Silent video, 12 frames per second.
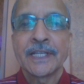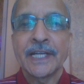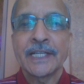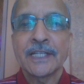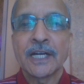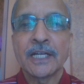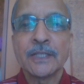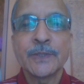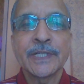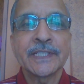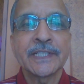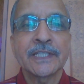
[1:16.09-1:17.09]
and how
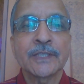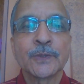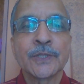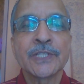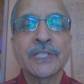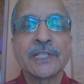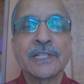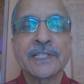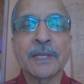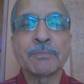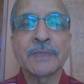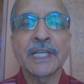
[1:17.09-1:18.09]
did that original
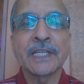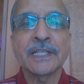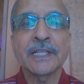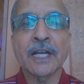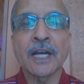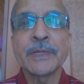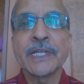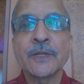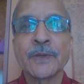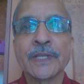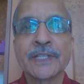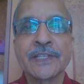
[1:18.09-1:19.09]
something come
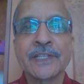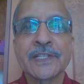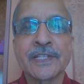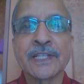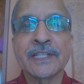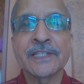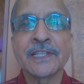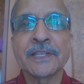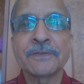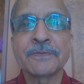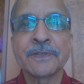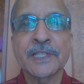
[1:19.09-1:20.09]
into existence in
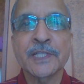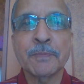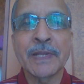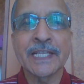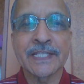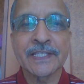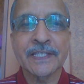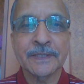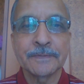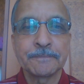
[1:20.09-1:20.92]
the first place?